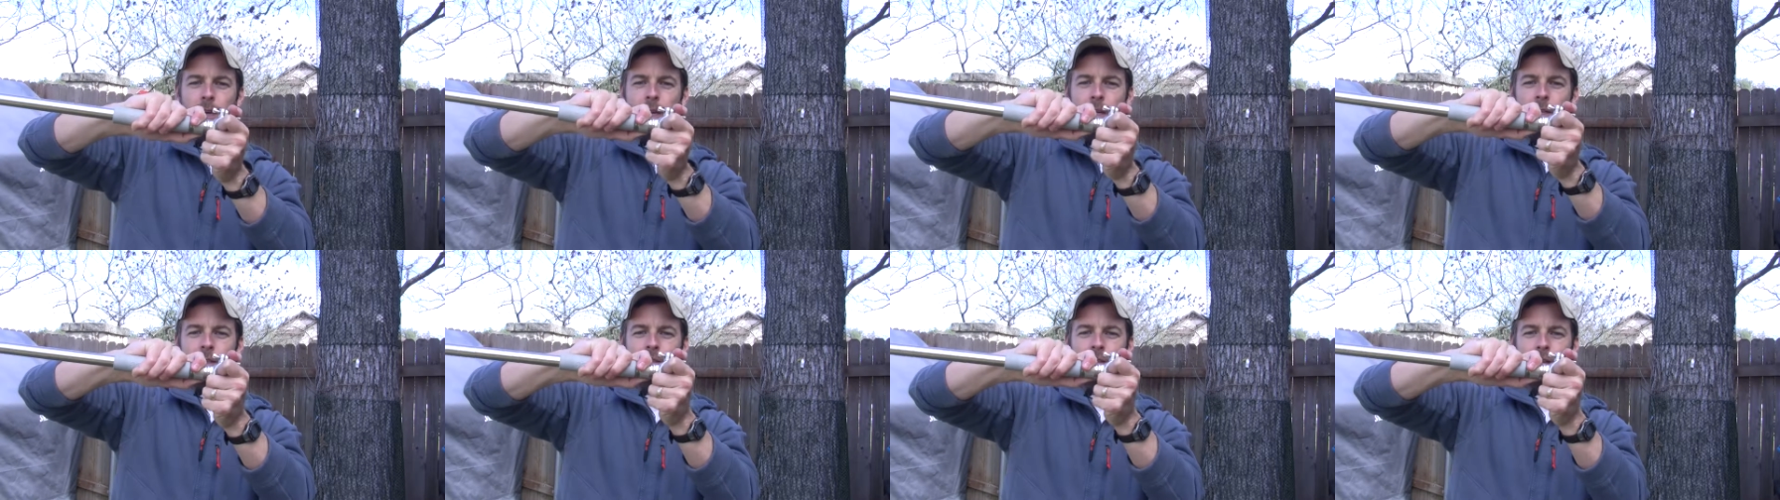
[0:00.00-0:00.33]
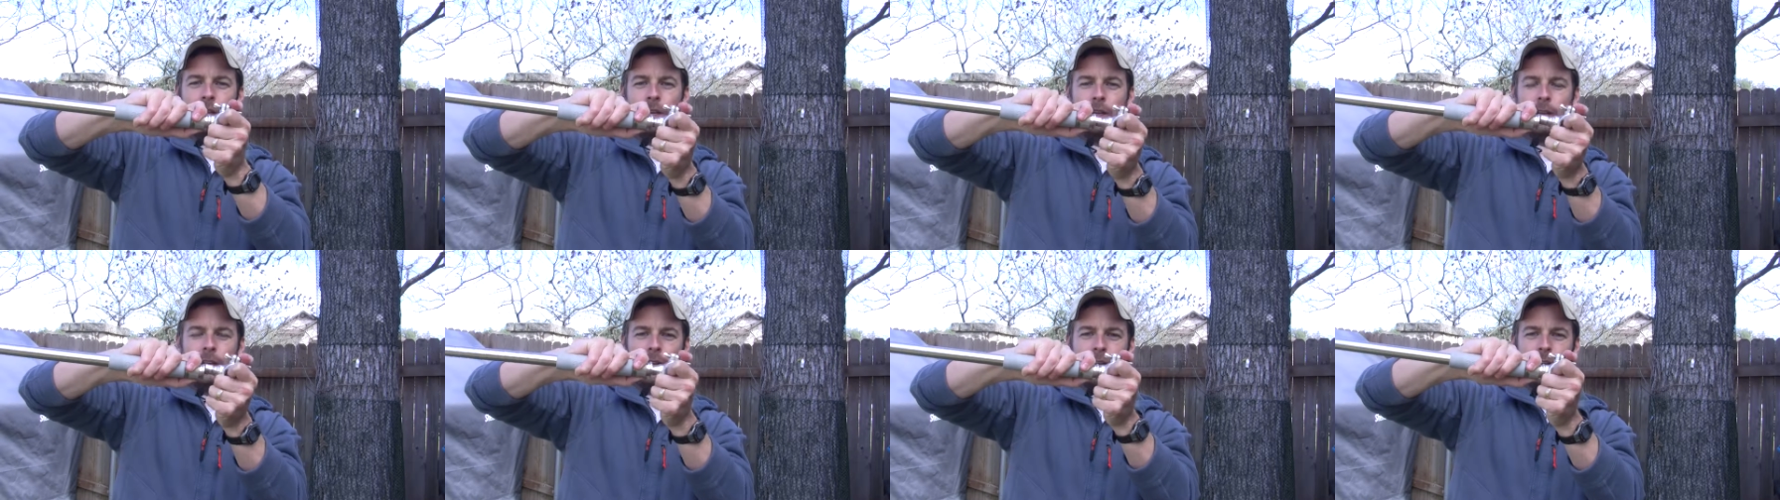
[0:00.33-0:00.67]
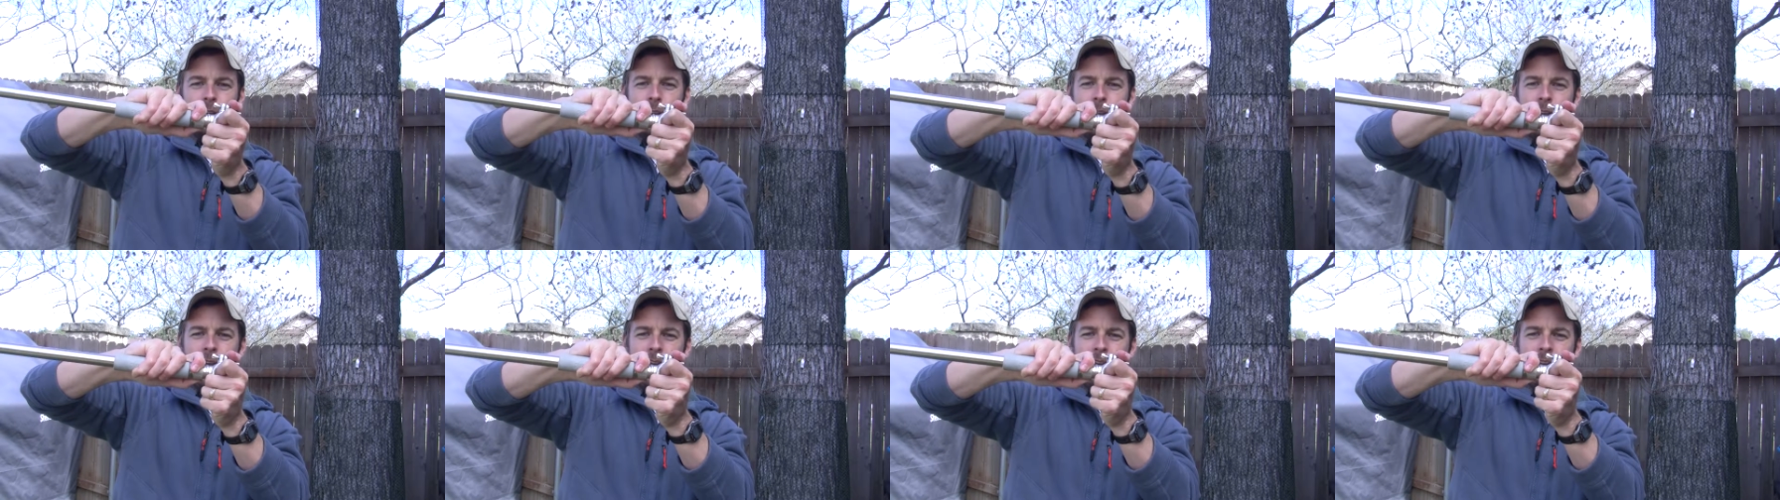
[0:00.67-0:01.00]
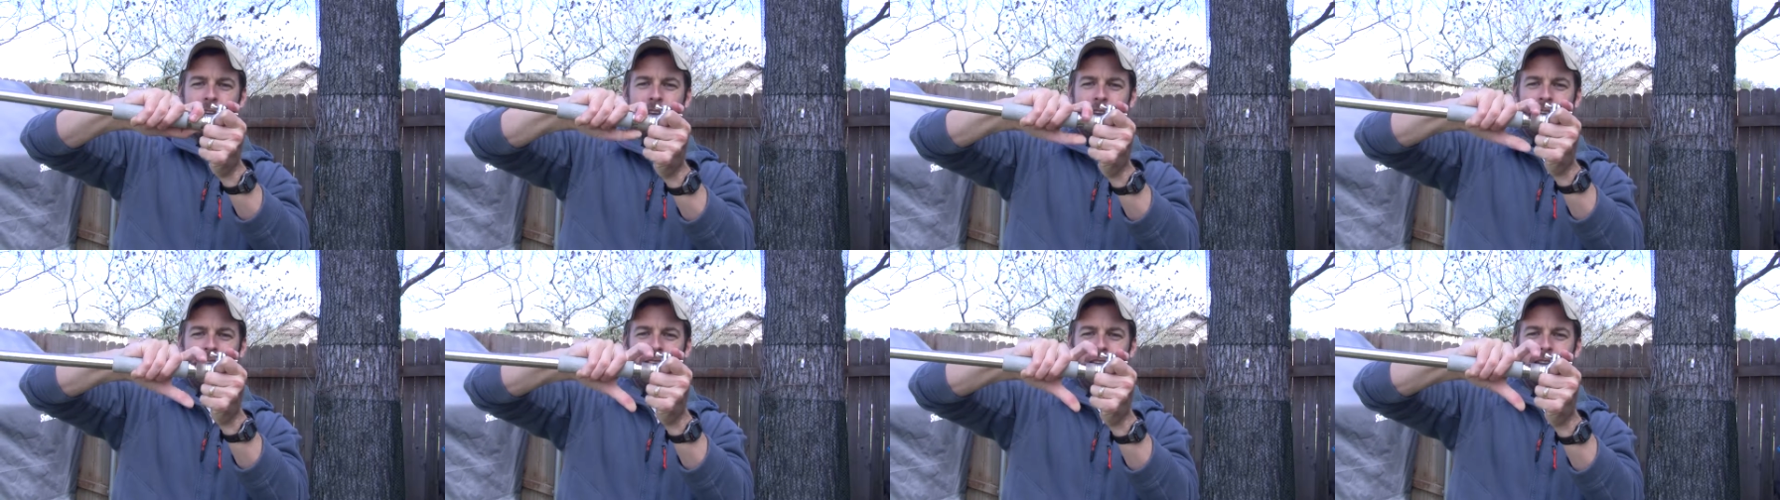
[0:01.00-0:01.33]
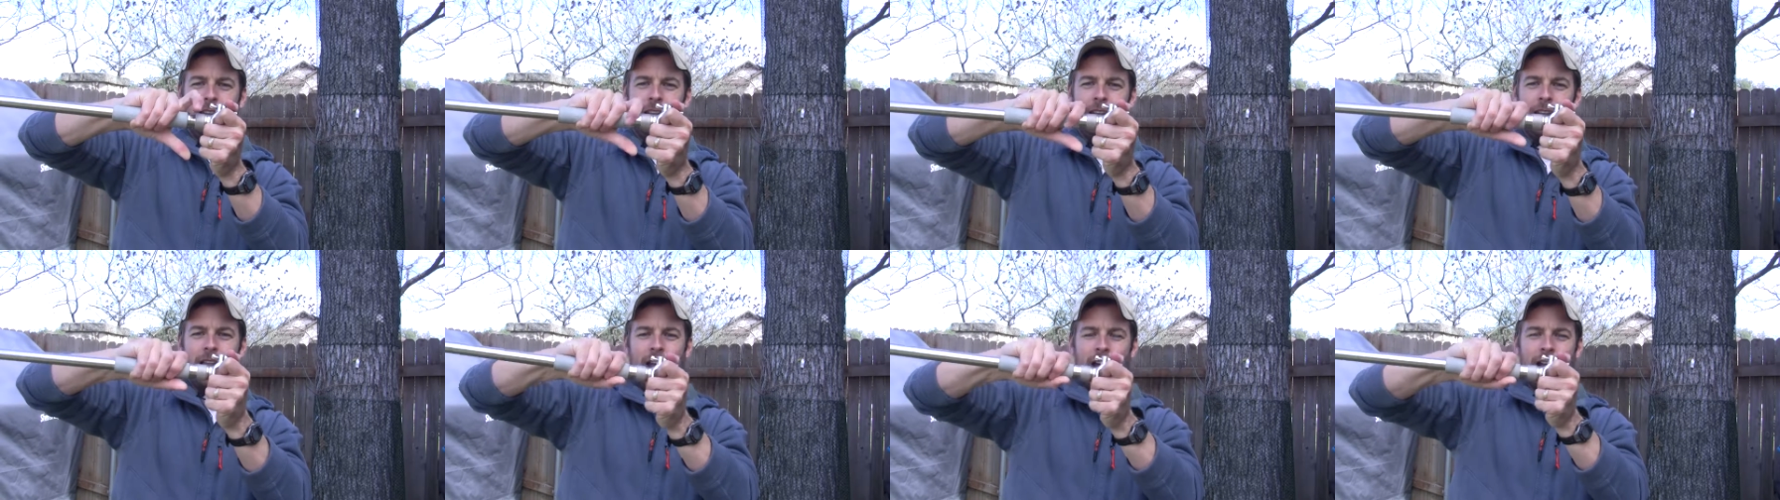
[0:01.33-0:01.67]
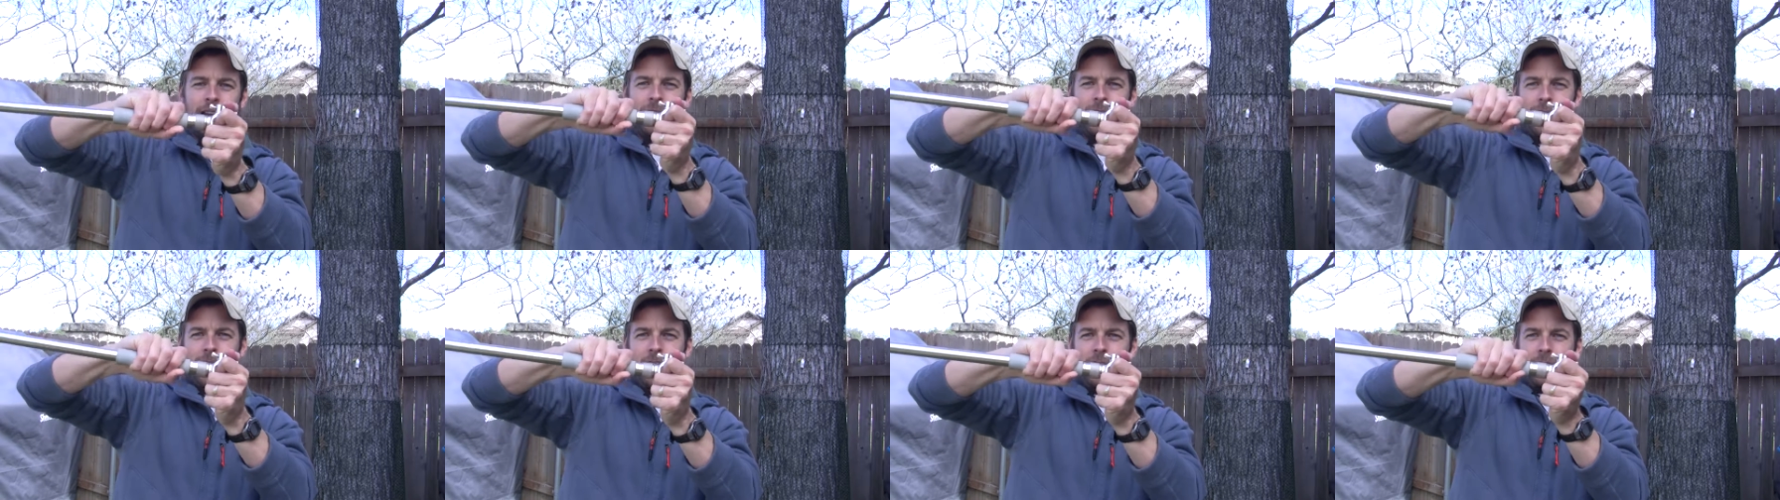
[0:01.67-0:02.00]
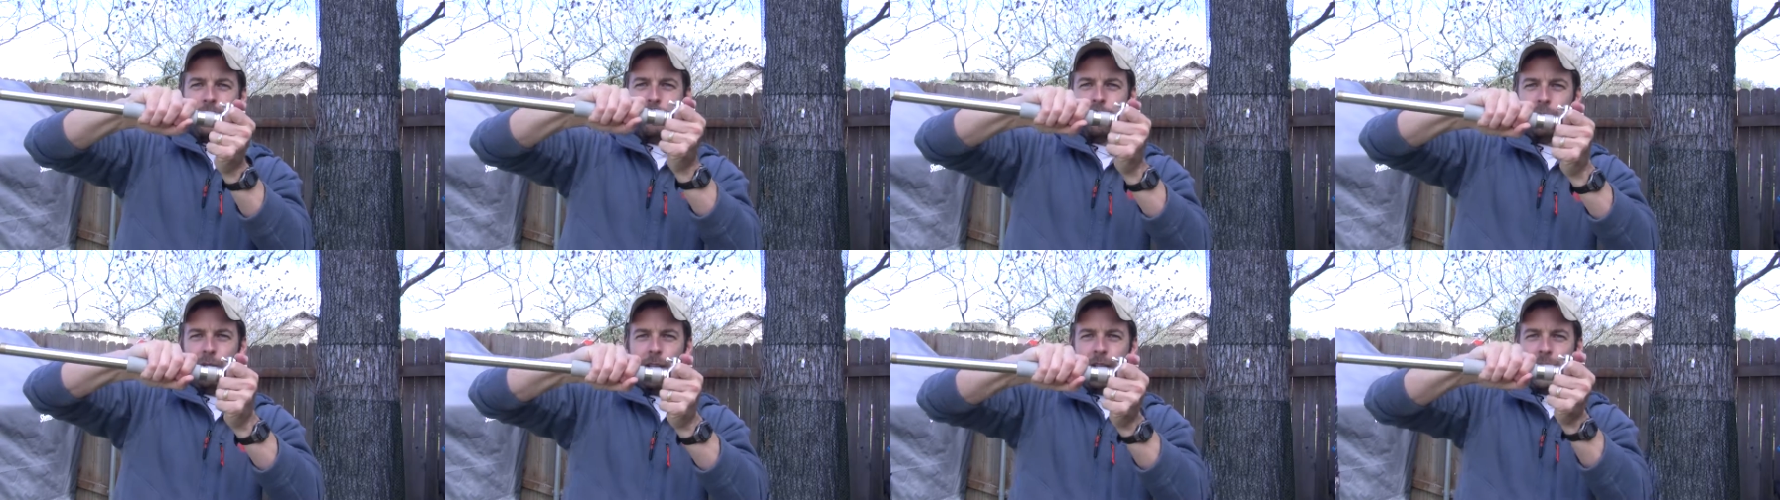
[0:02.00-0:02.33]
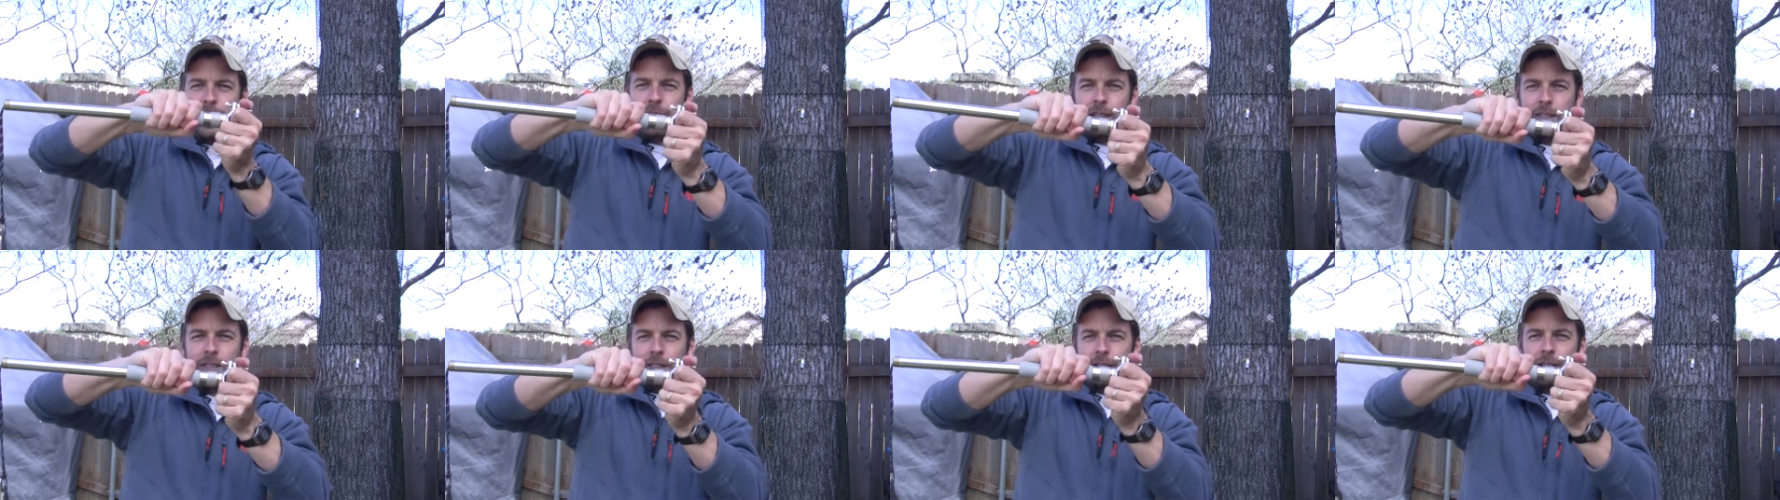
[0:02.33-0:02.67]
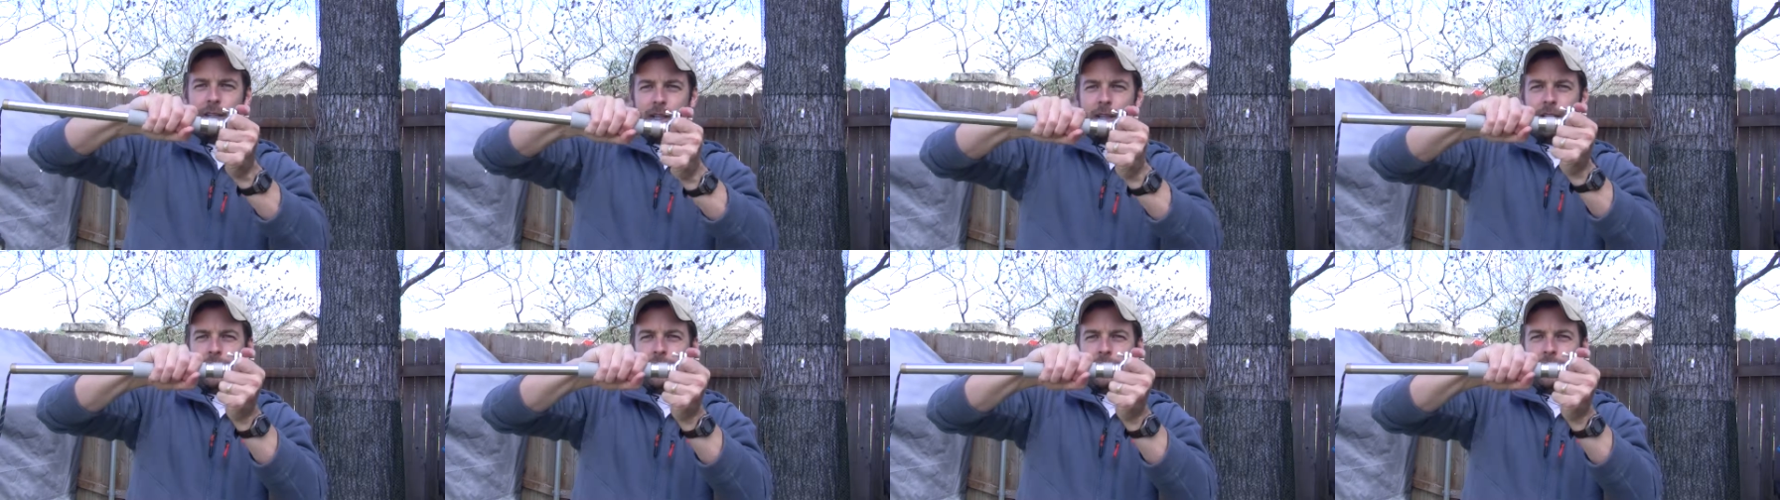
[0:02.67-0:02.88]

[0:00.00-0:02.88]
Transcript: It's going to connect and lock into place.